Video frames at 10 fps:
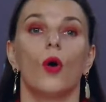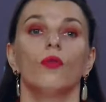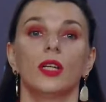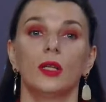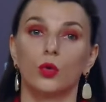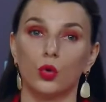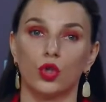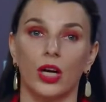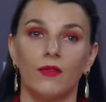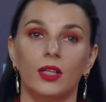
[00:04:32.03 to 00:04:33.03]
is
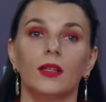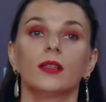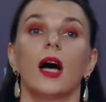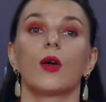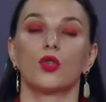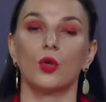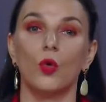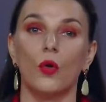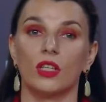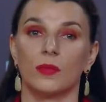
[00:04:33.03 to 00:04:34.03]
first of all a
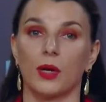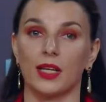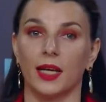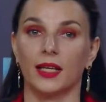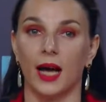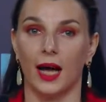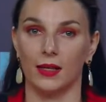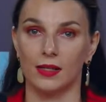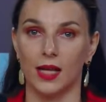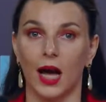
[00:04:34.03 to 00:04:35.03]
spiritual and
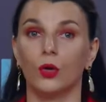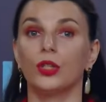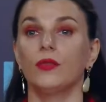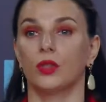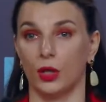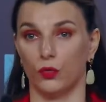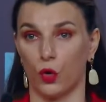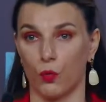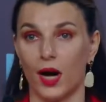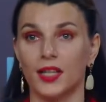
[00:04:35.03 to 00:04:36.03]
mind
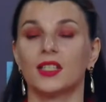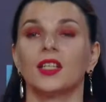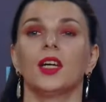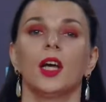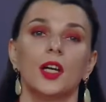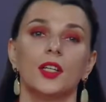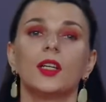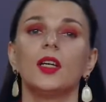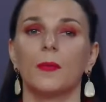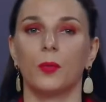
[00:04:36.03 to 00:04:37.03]
exception
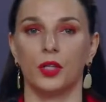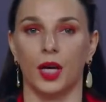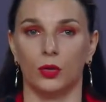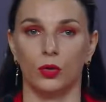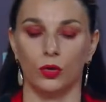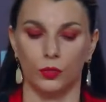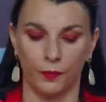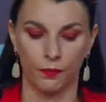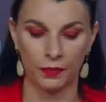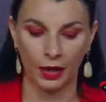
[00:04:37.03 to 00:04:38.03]
of that
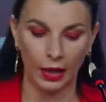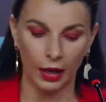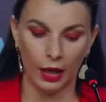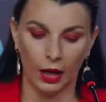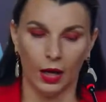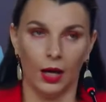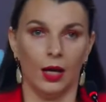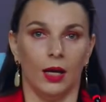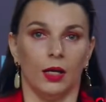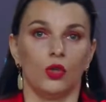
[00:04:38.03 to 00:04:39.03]
information that we
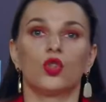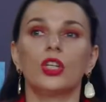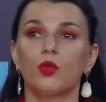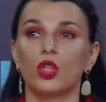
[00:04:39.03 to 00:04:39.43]
combine together.